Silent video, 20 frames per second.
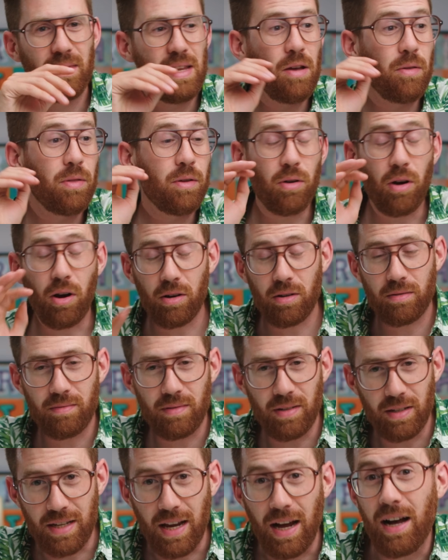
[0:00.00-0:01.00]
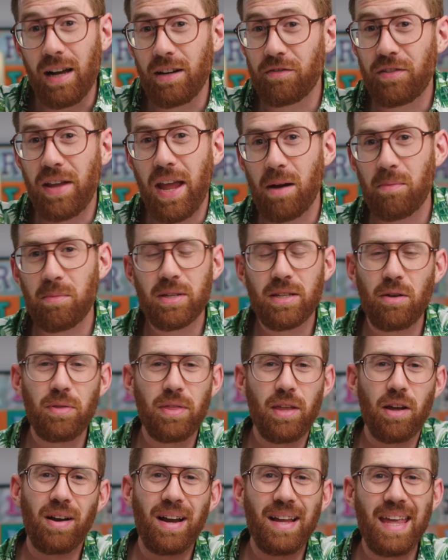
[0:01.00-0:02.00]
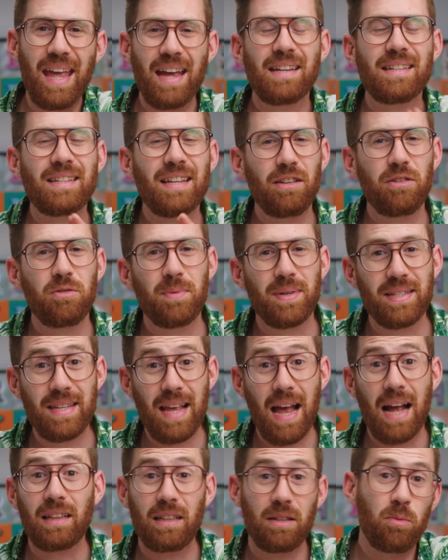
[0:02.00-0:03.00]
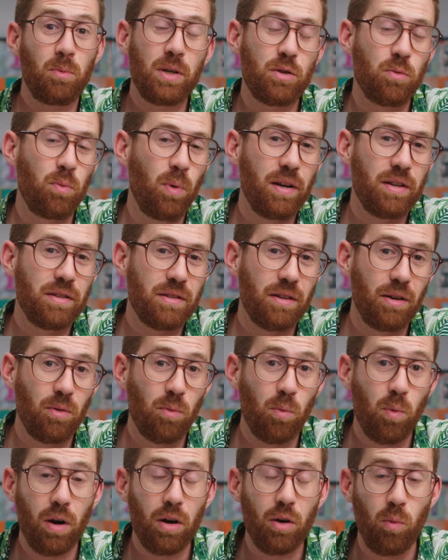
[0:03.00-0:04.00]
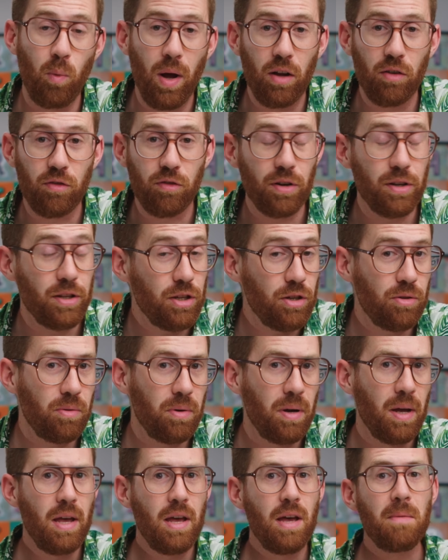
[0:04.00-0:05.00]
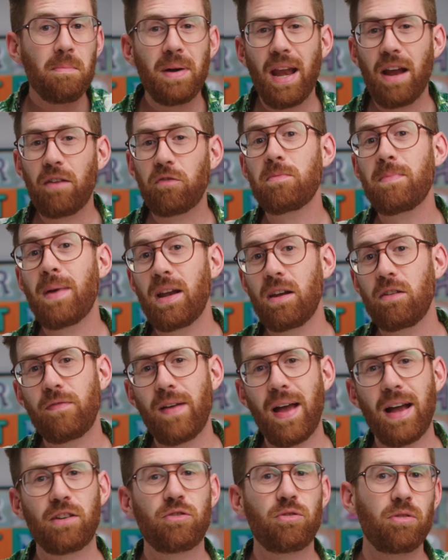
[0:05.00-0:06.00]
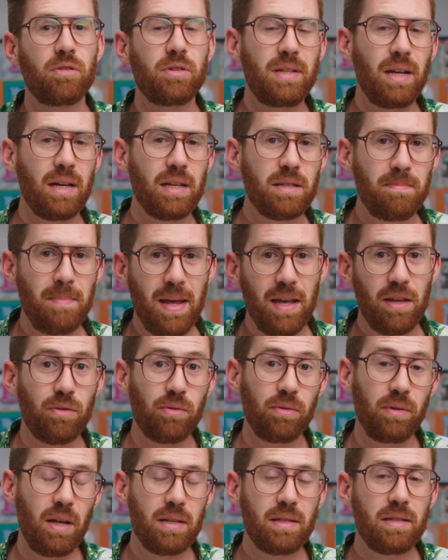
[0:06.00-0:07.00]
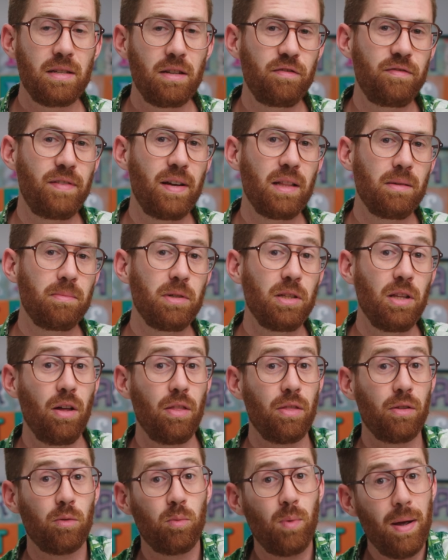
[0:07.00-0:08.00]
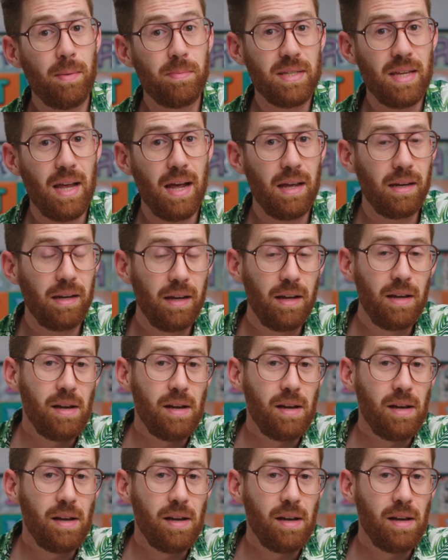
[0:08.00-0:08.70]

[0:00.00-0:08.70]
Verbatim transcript: Now there are a ton of cameras out there. I can't tell you exactly which one is gonna work well for you, but every manufacturer does make their L U Ts available on their website.